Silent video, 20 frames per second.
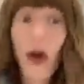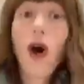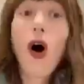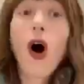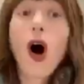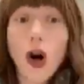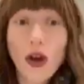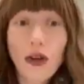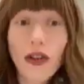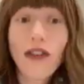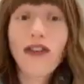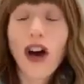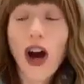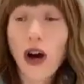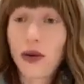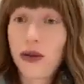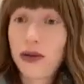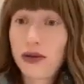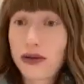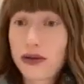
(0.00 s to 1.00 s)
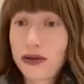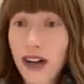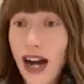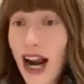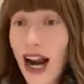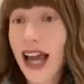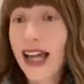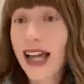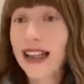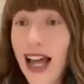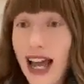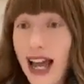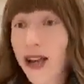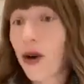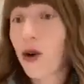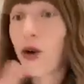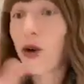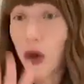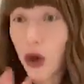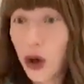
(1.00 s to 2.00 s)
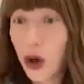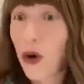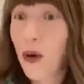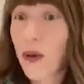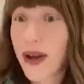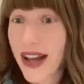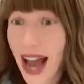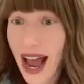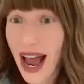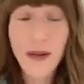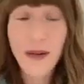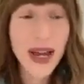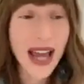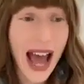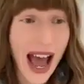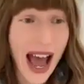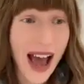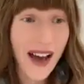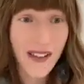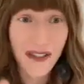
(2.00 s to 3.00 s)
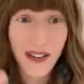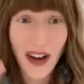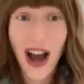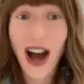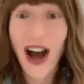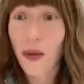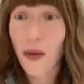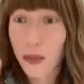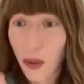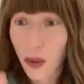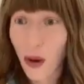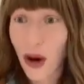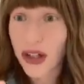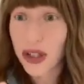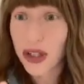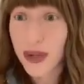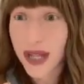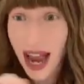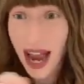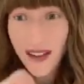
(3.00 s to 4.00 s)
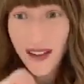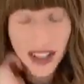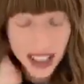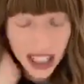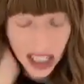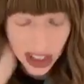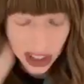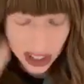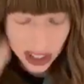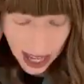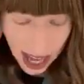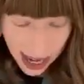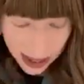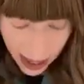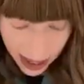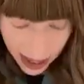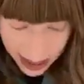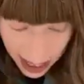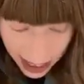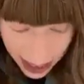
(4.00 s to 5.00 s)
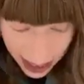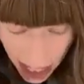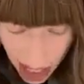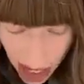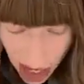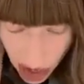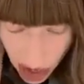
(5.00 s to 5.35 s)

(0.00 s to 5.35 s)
Hold the phone, right? Like, ooh, boy, do we have to teach this guy a lesson,